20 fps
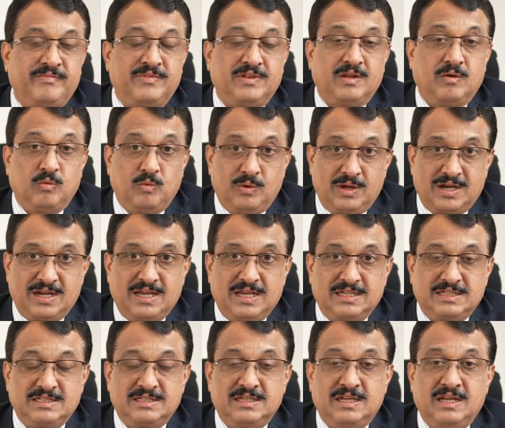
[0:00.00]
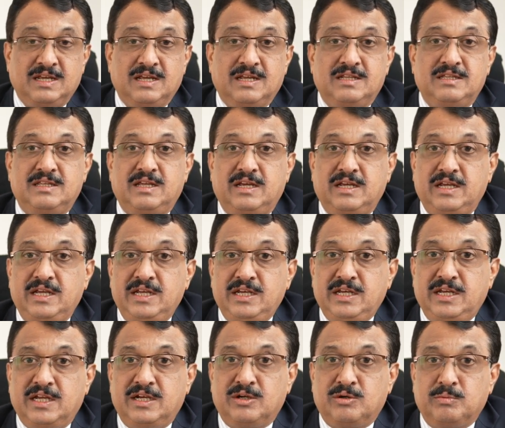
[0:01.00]
Whereas the
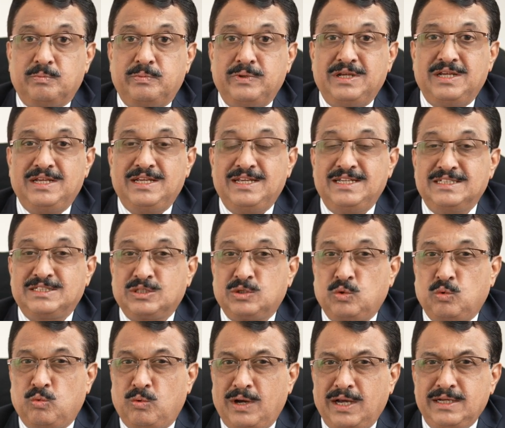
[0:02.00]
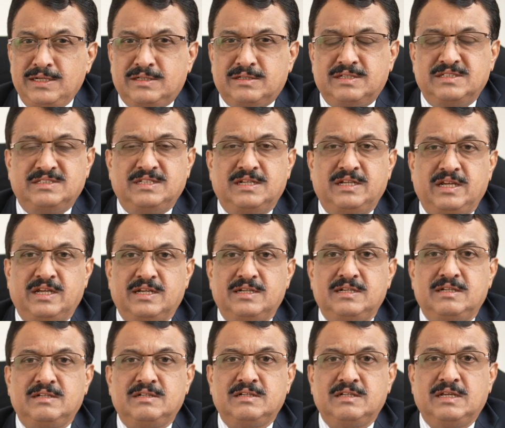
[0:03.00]
Indian rupee is quite
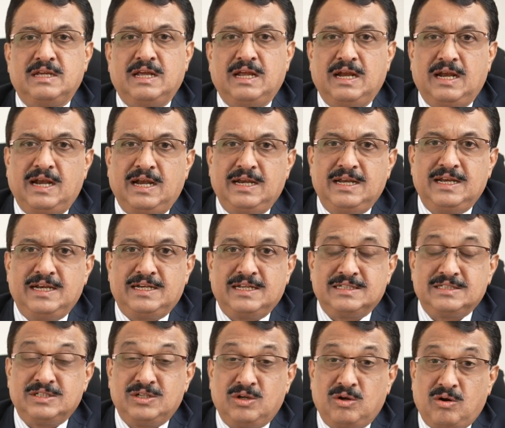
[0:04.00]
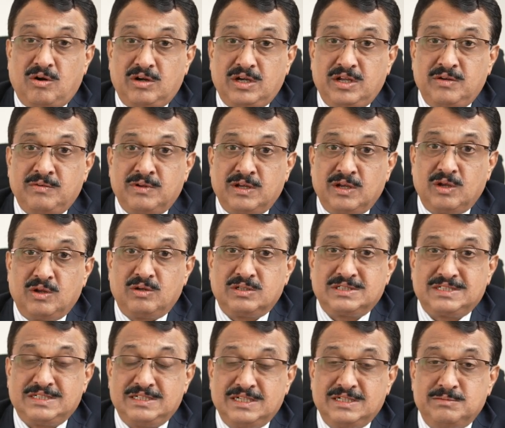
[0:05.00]
resilient, and it has not even
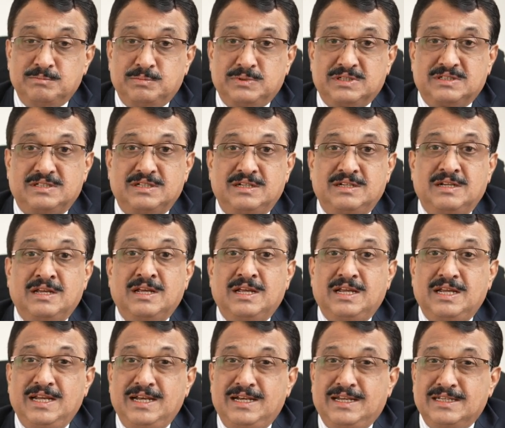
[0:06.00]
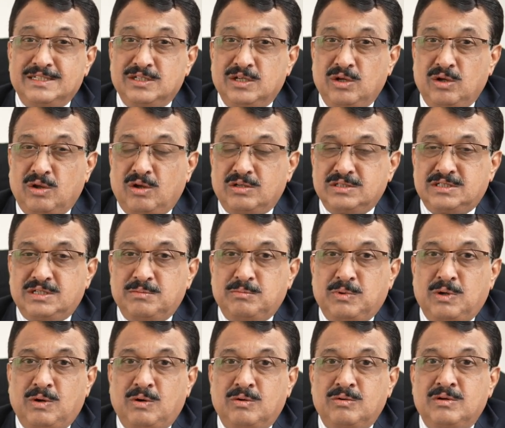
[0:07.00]
lost 10%. It has lost
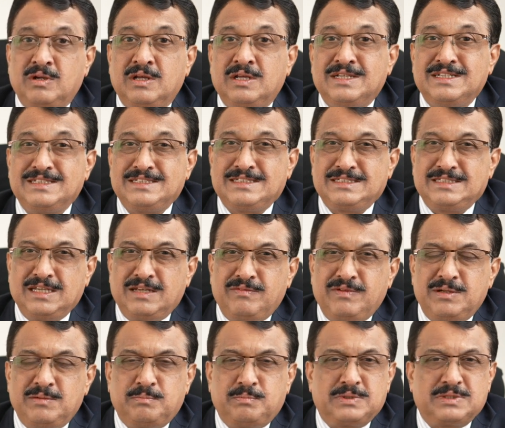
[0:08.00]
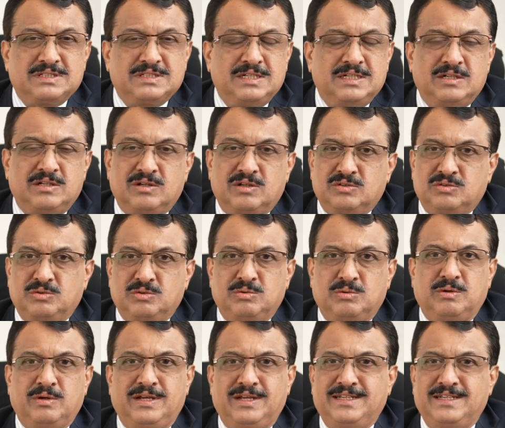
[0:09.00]
about 7% or
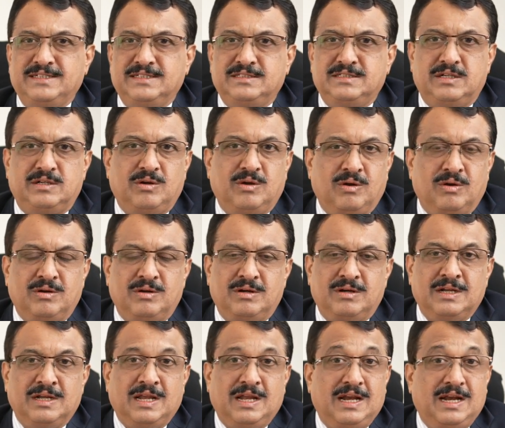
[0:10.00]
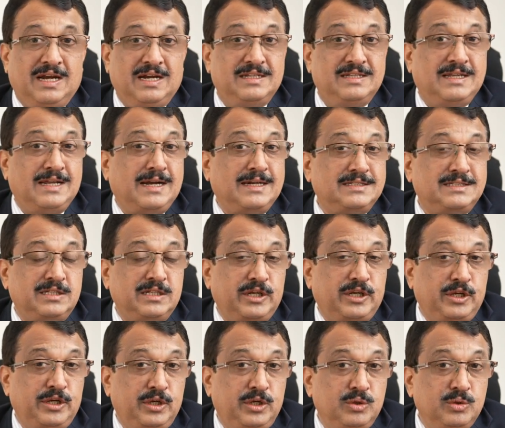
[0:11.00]
so against the dollar, and that's a
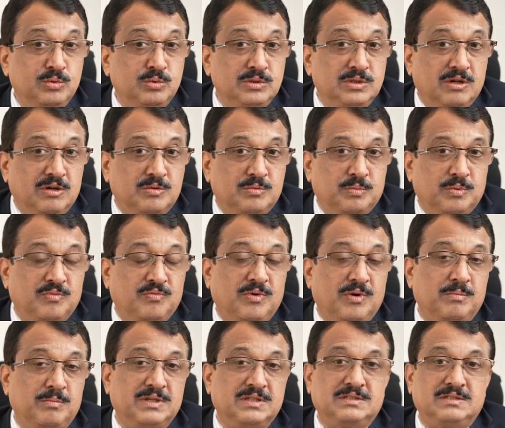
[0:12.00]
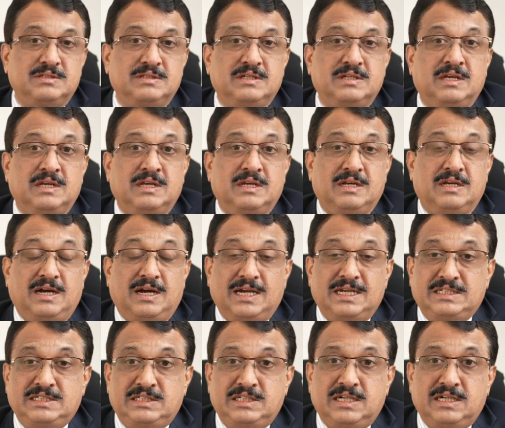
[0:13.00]
huge outperformance.
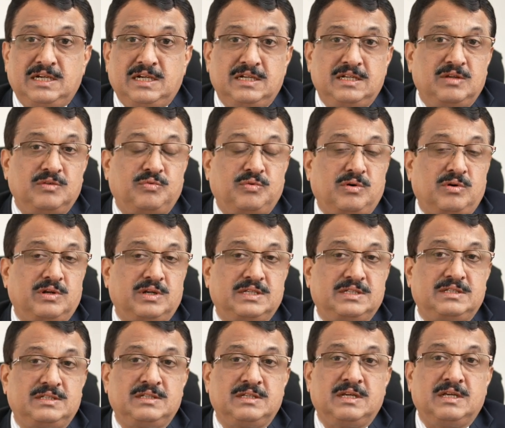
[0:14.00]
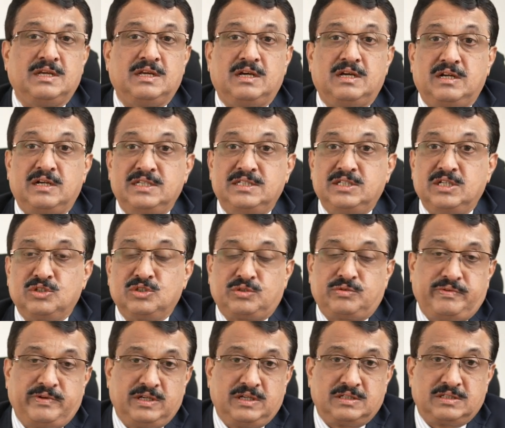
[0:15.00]
I checked the Forex reserves
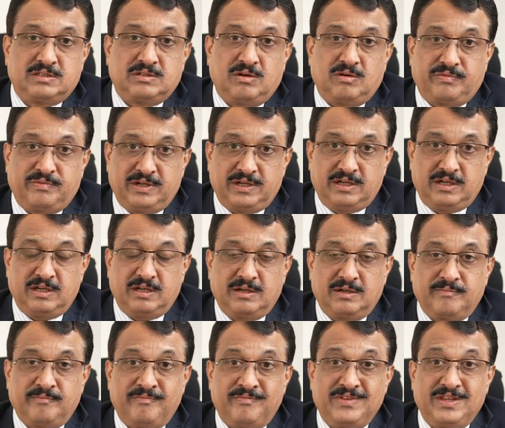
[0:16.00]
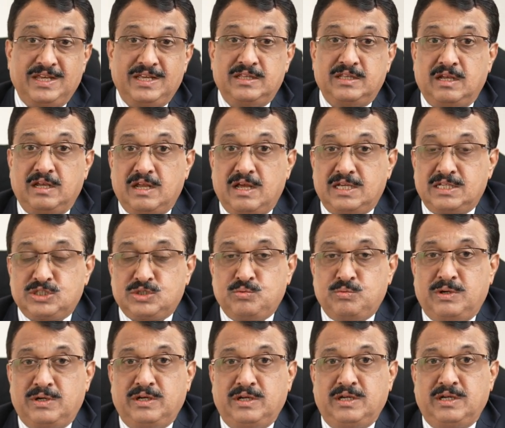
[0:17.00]
figures of India. In the last
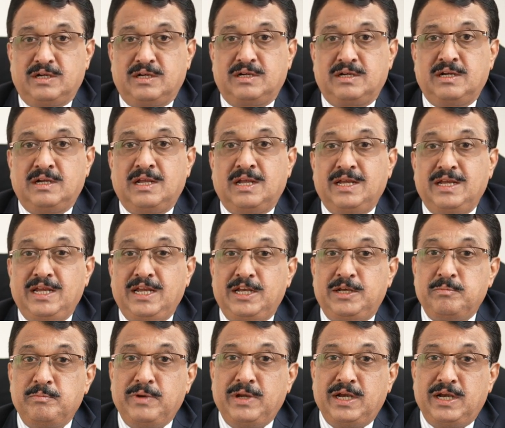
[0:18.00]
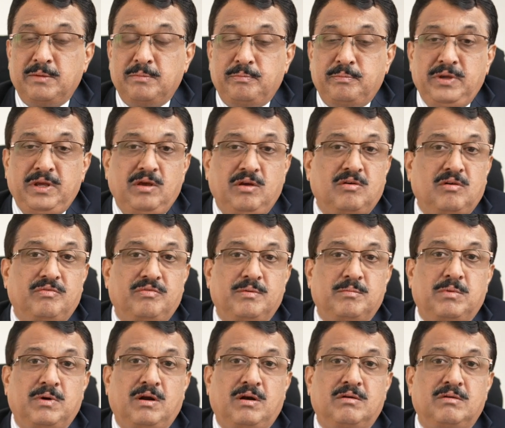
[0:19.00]
1 year, it made a peak of
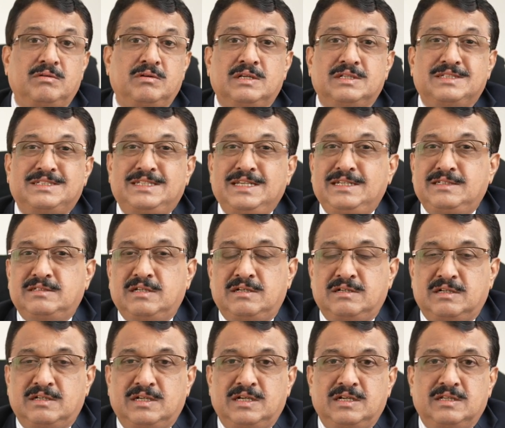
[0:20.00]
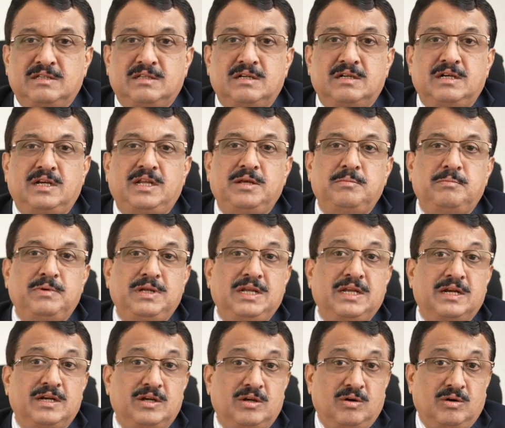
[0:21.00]
about $630
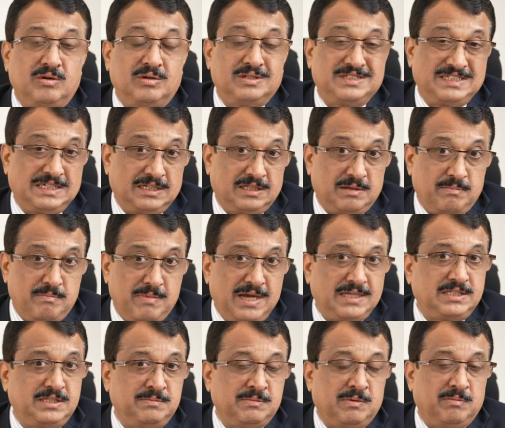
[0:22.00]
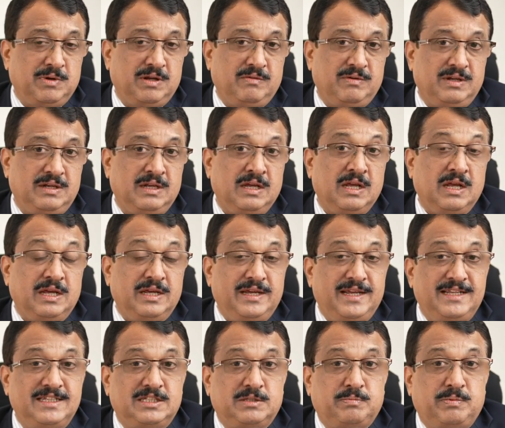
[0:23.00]
billion at the maximum level,
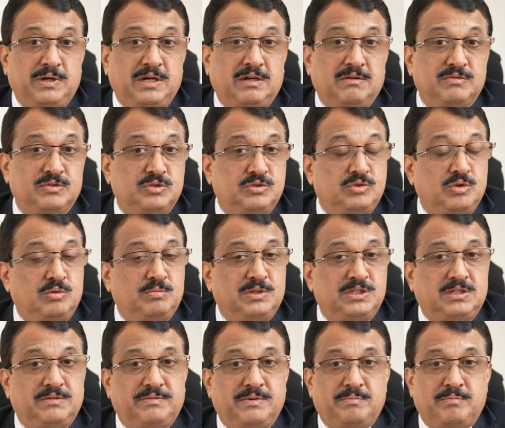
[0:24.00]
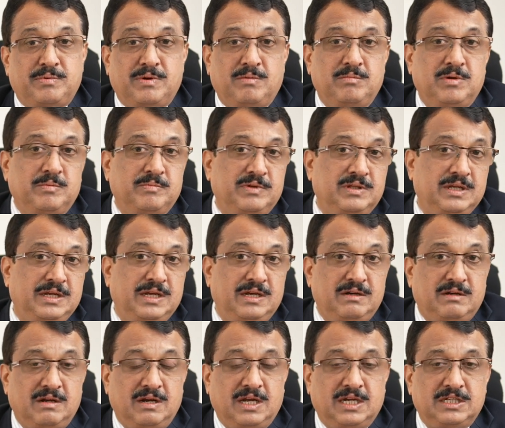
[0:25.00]
in spite of so much of a problem in the
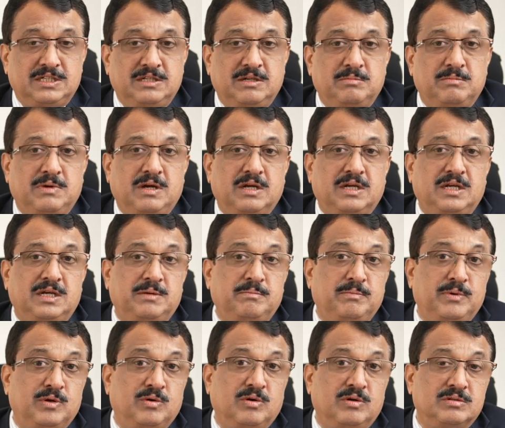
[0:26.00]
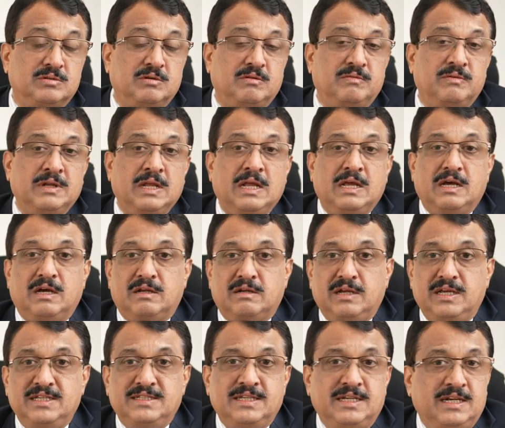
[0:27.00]
international market because of
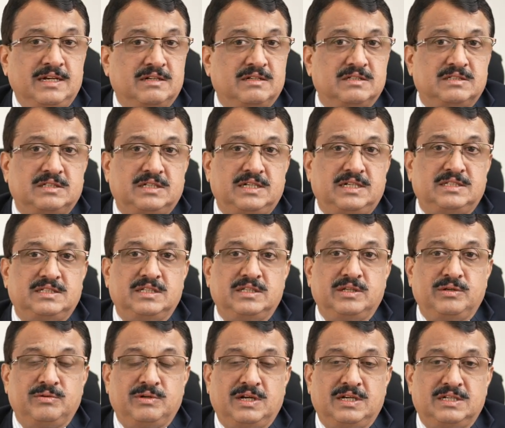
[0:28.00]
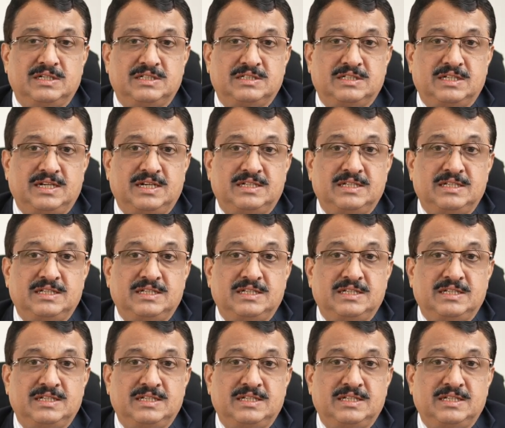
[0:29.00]
rise in interest rates in the United States.